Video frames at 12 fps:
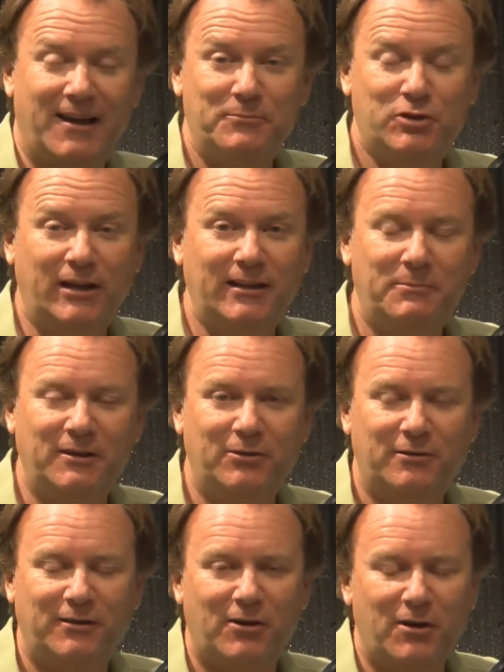I'm Jay
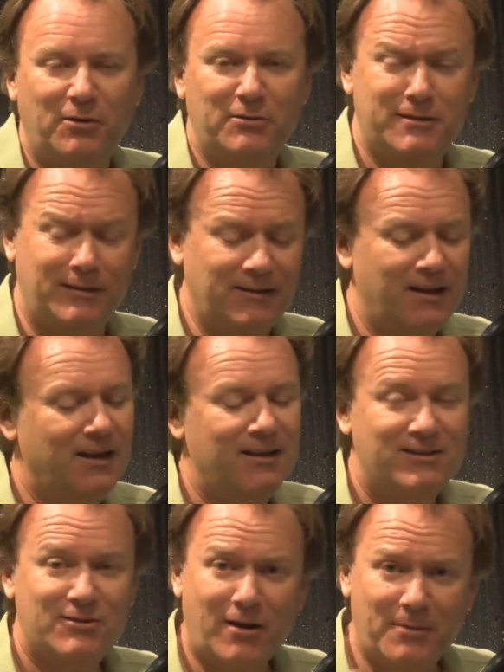Liebenguth, your host, and
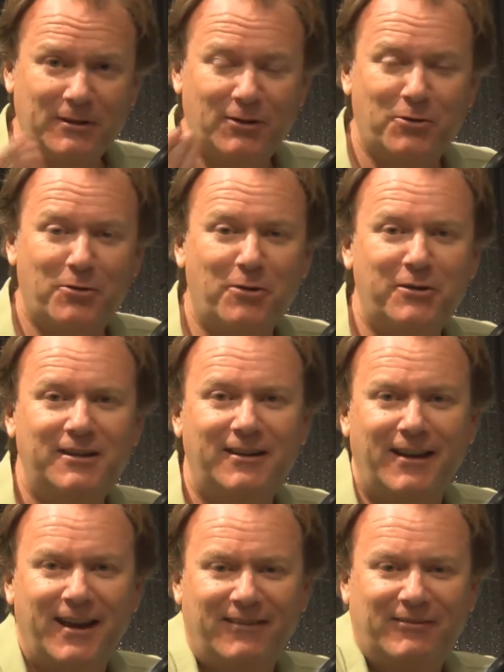sorry I'm a little croaky today.